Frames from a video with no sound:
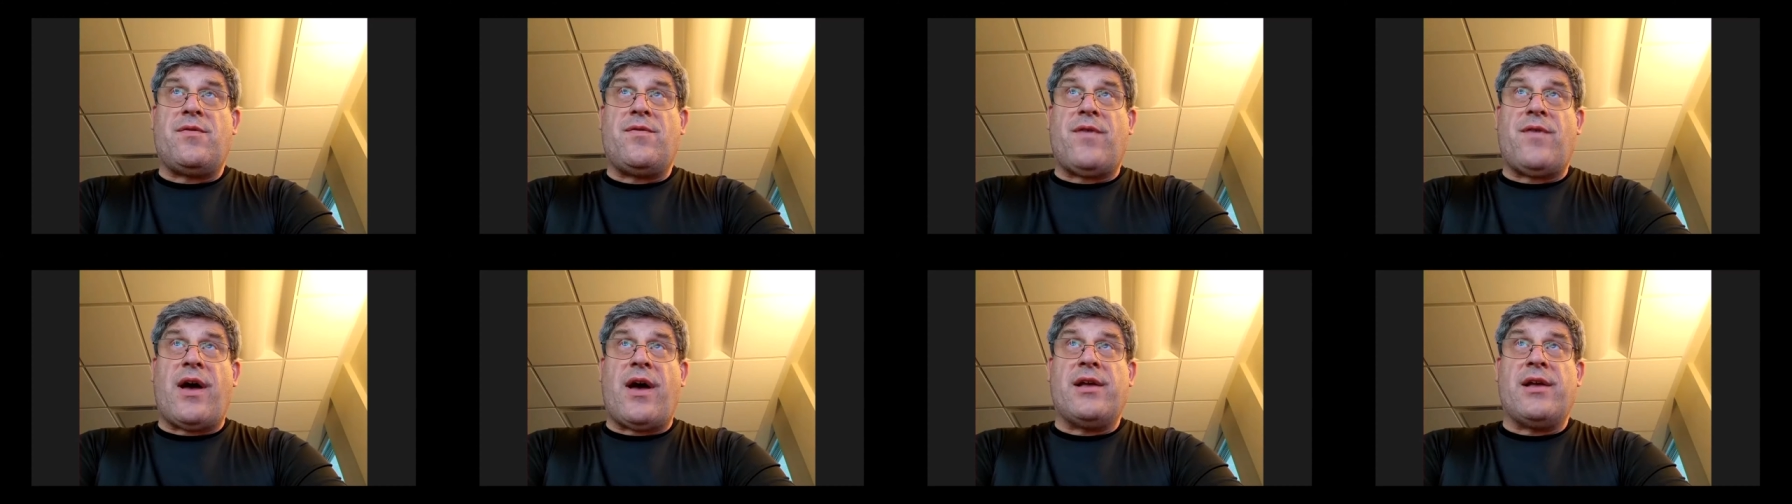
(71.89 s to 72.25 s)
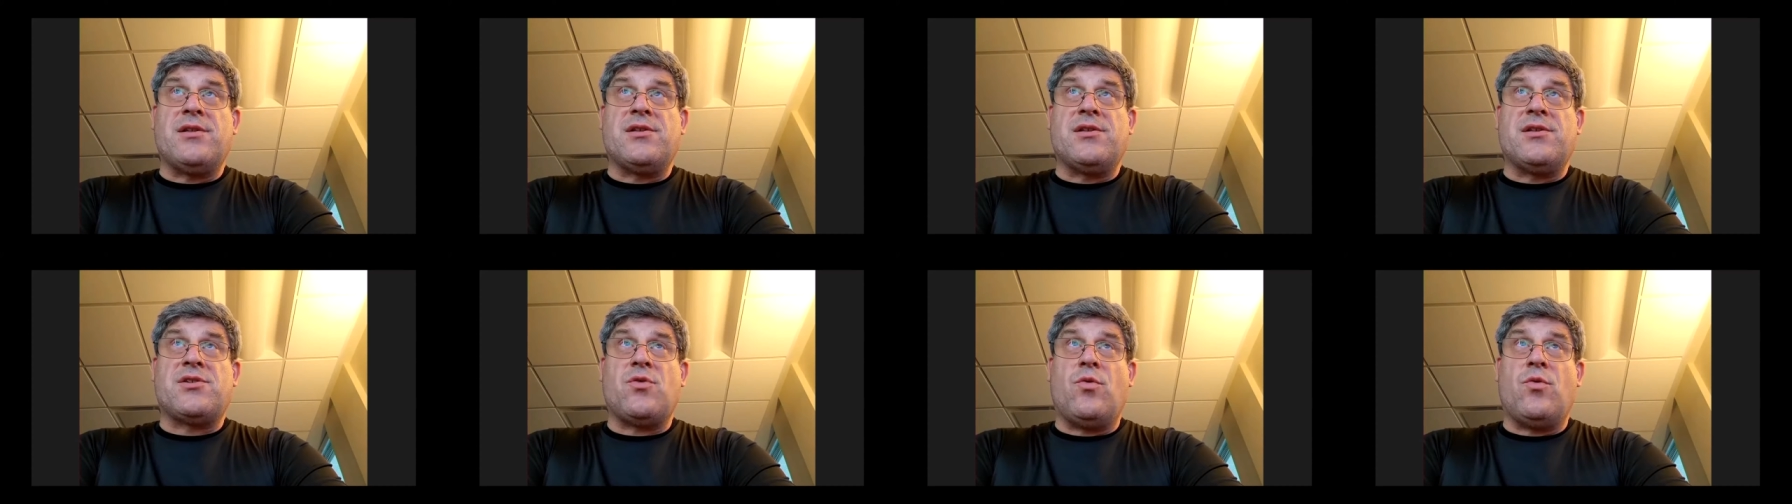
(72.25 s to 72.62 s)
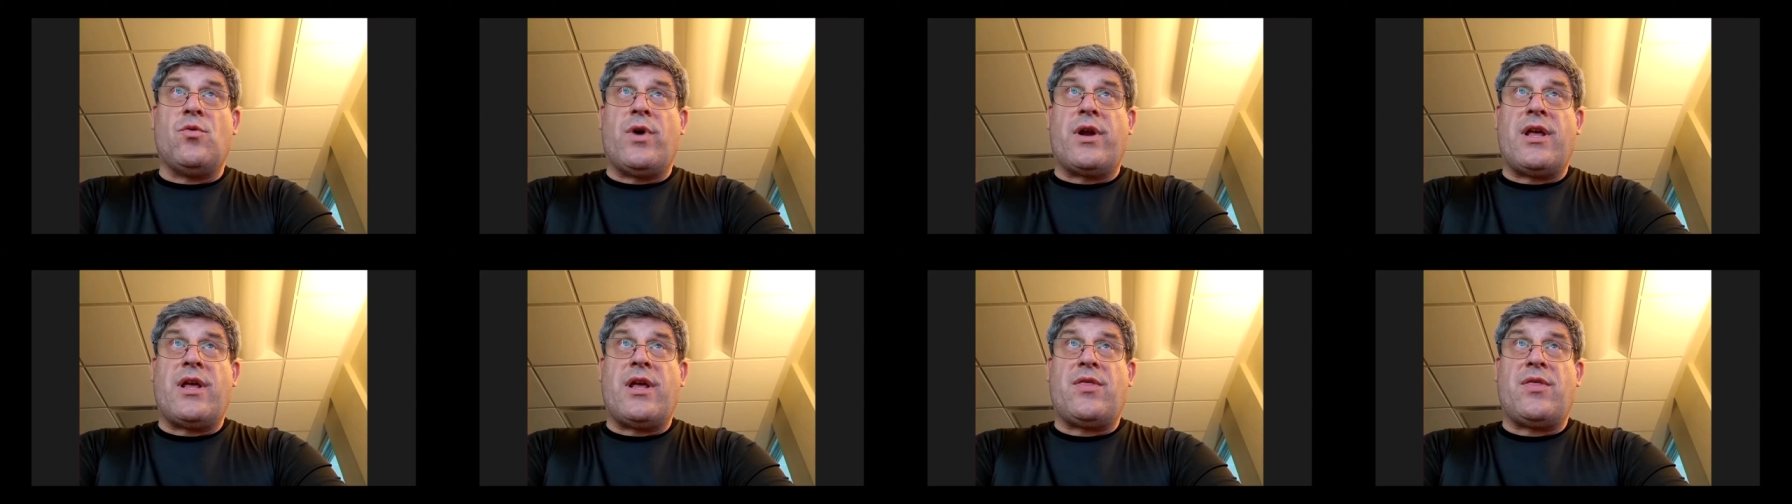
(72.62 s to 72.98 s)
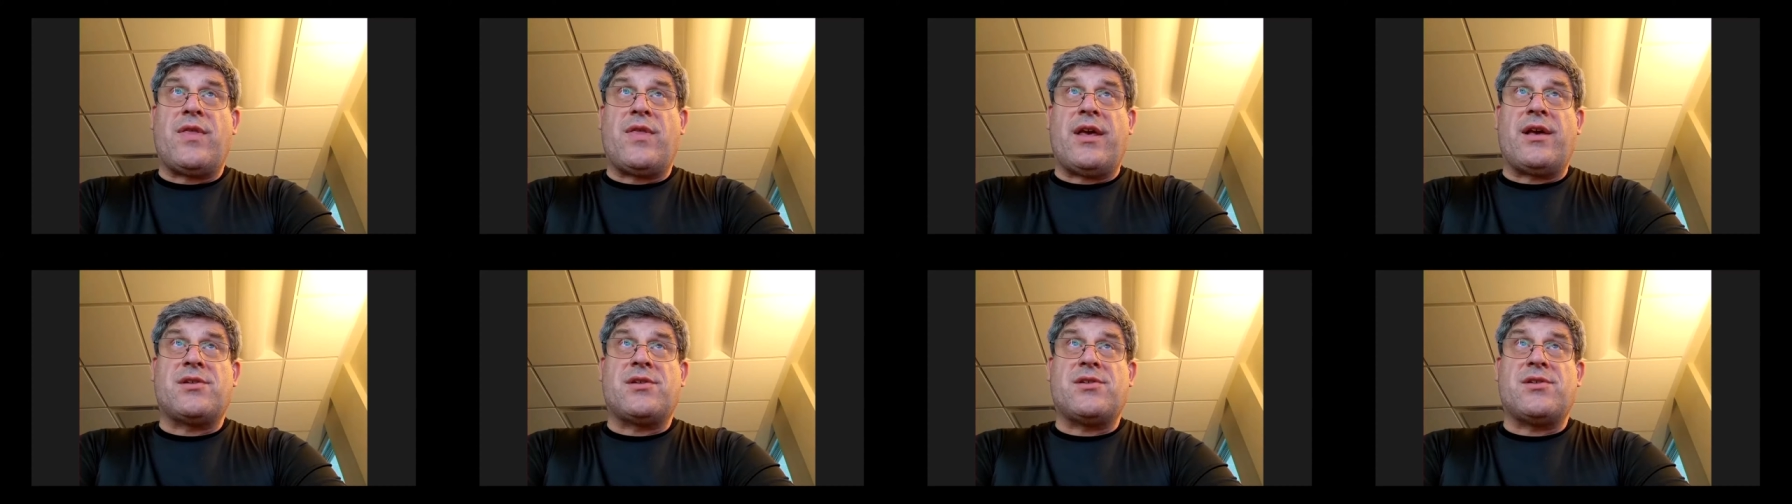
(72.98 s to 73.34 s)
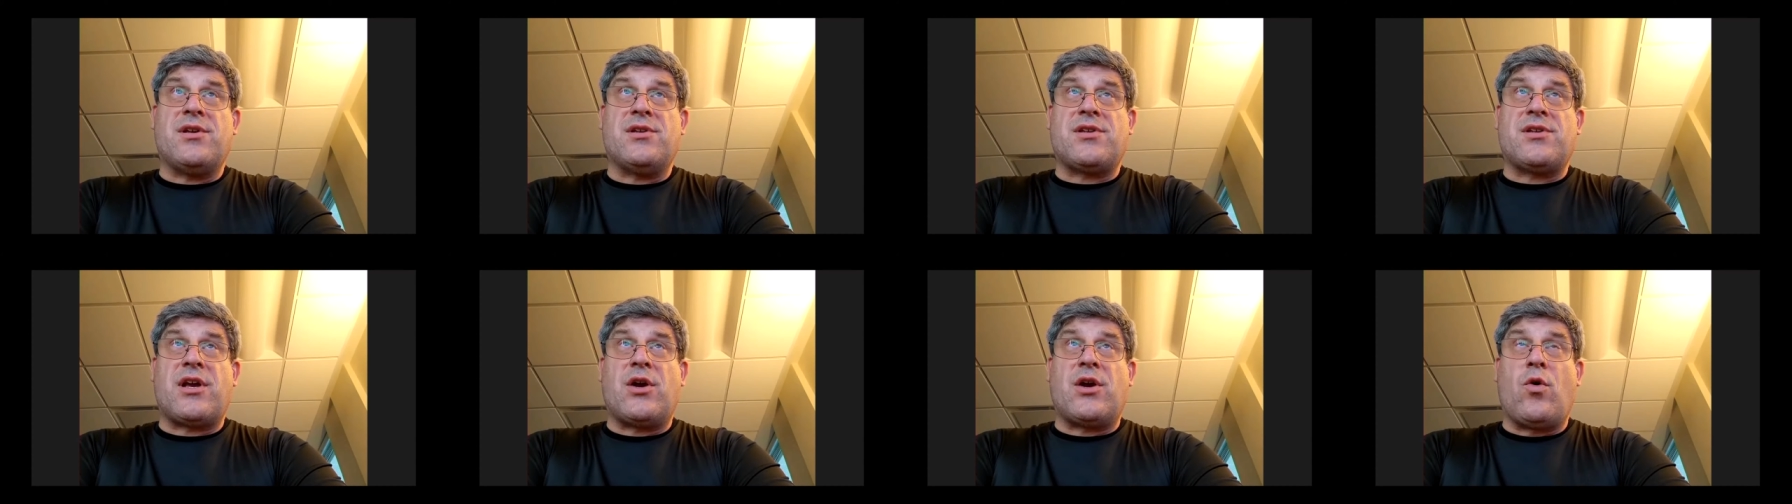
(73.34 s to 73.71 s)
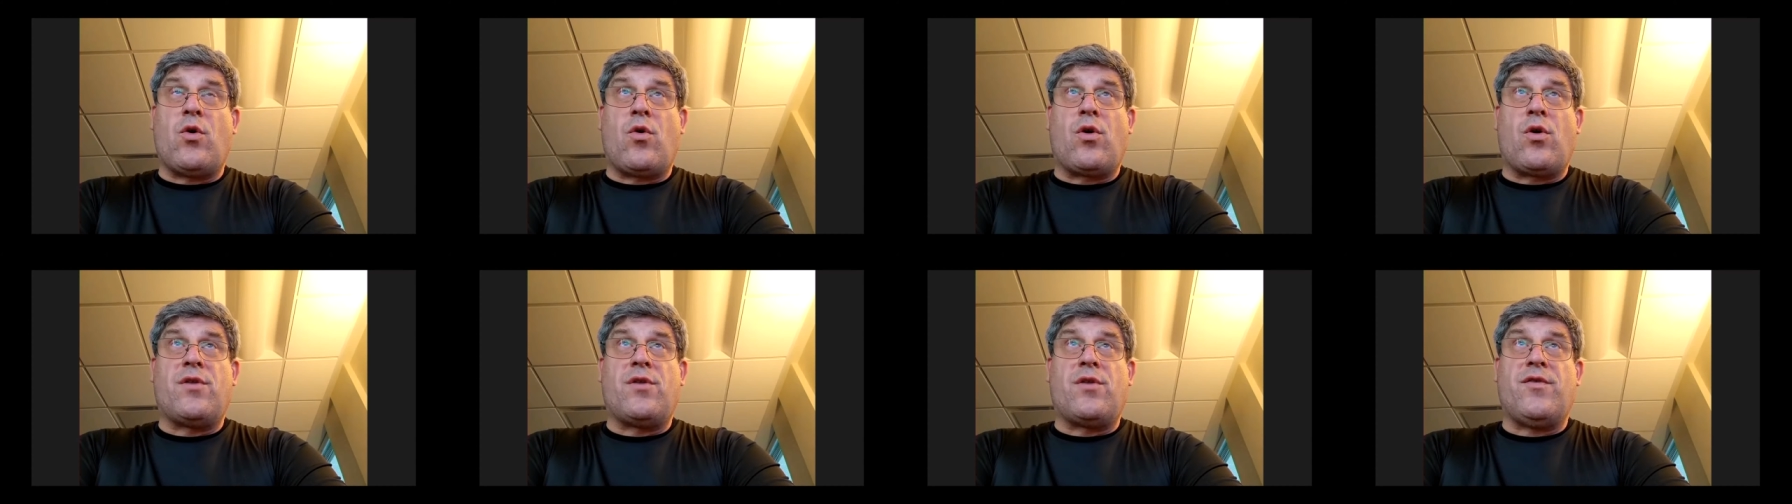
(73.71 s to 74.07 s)
finds what he thinks is a
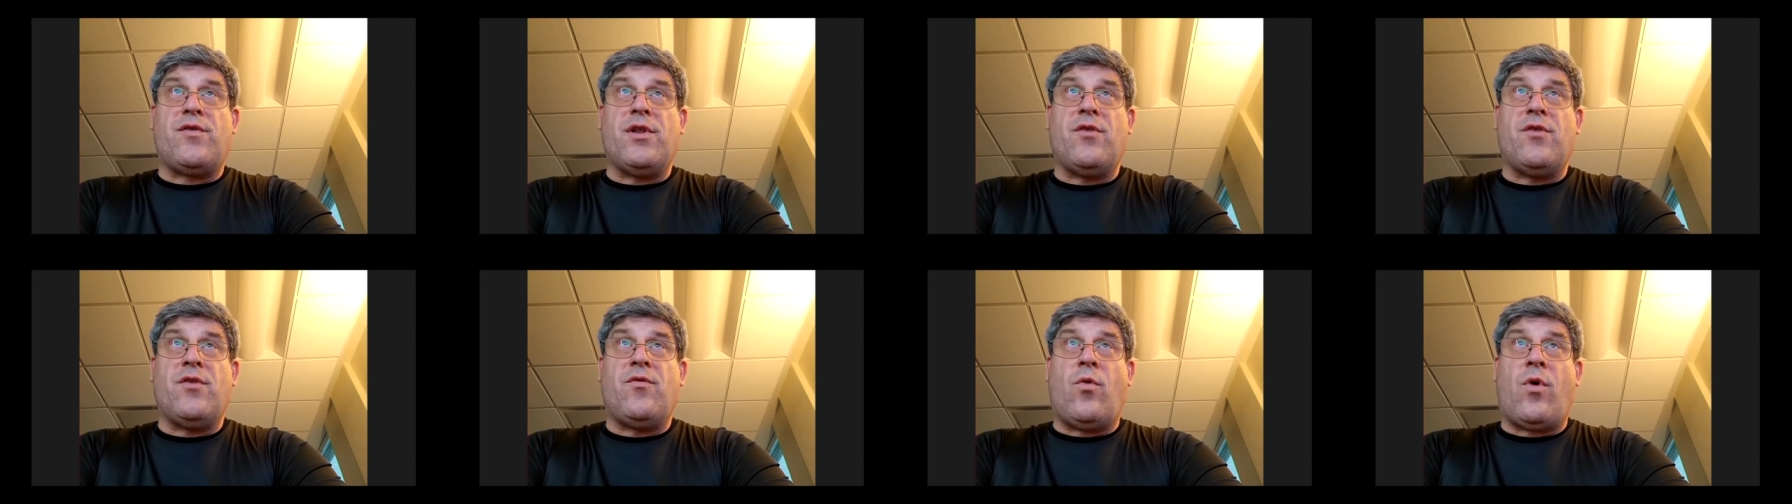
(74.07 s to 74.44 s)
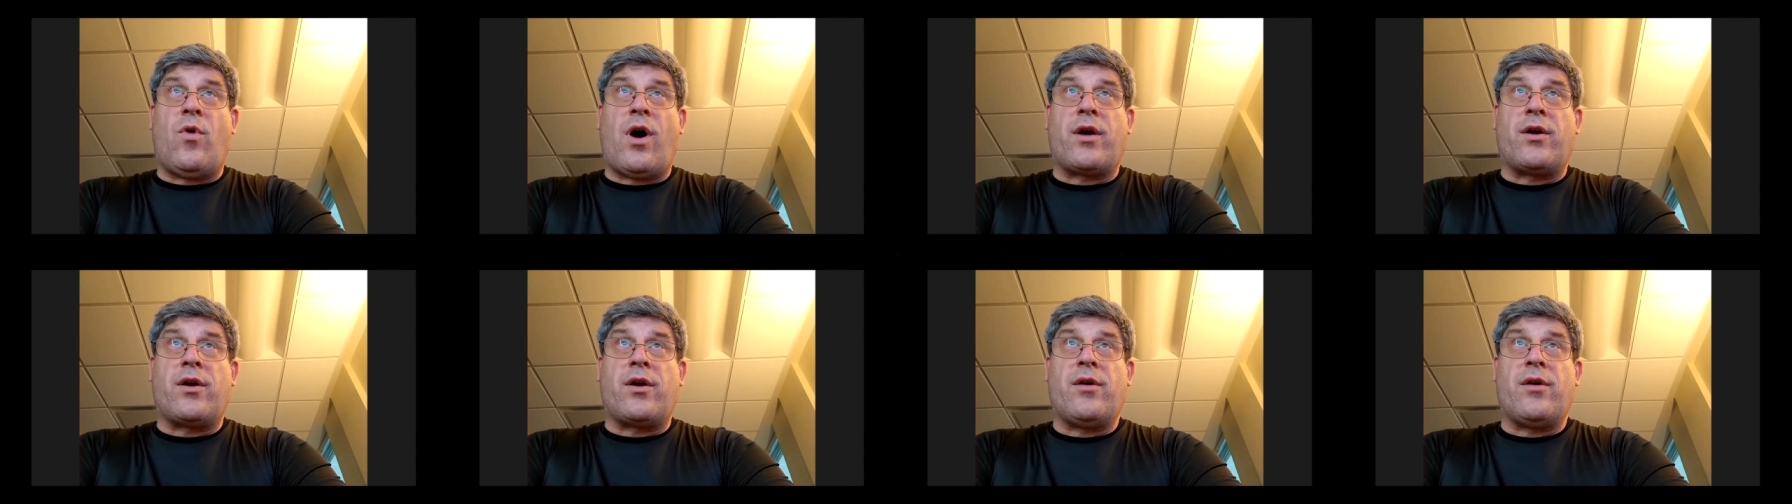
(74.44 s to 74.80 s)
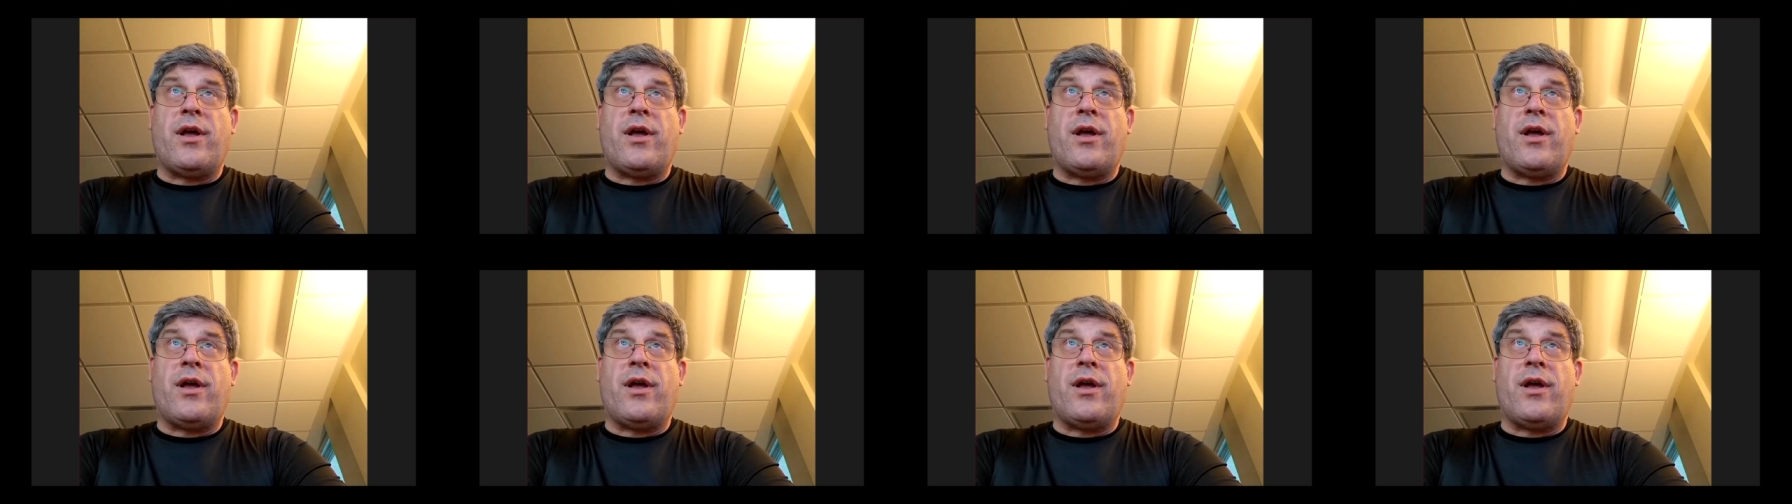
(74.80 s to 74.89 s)
gourd full of water